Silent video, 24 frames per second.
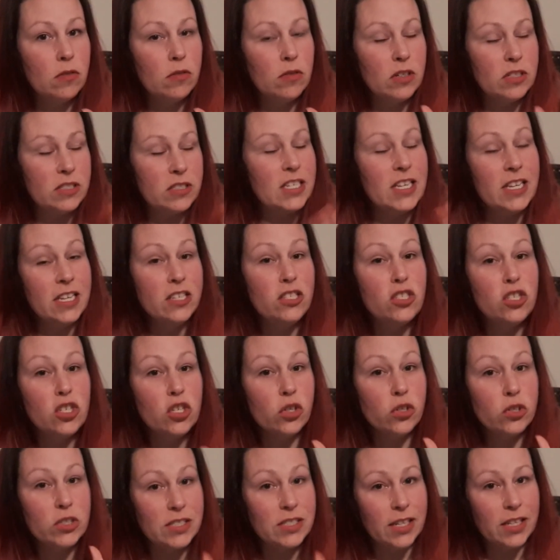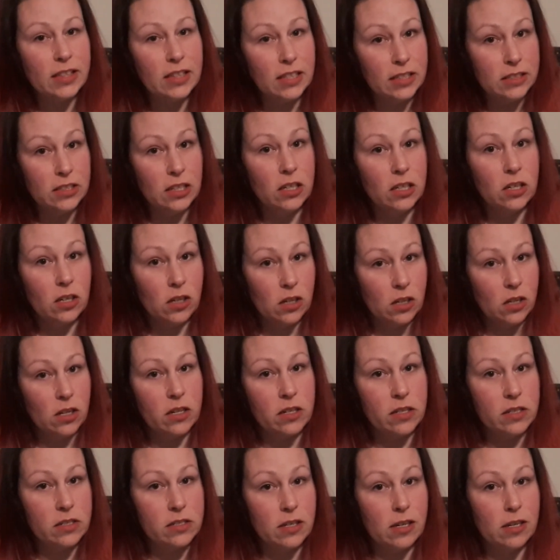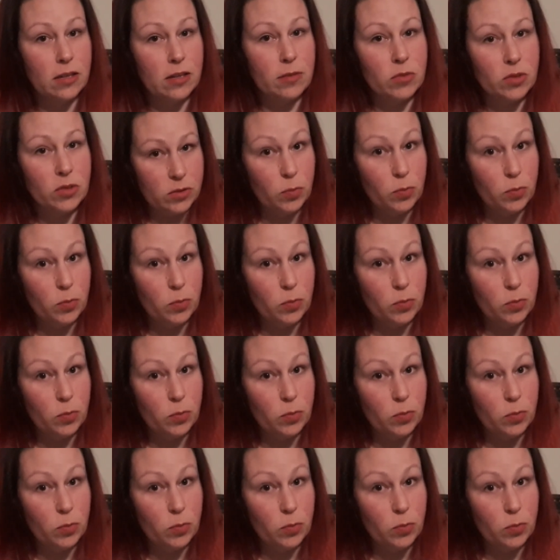it's easier said than done a lot of the time.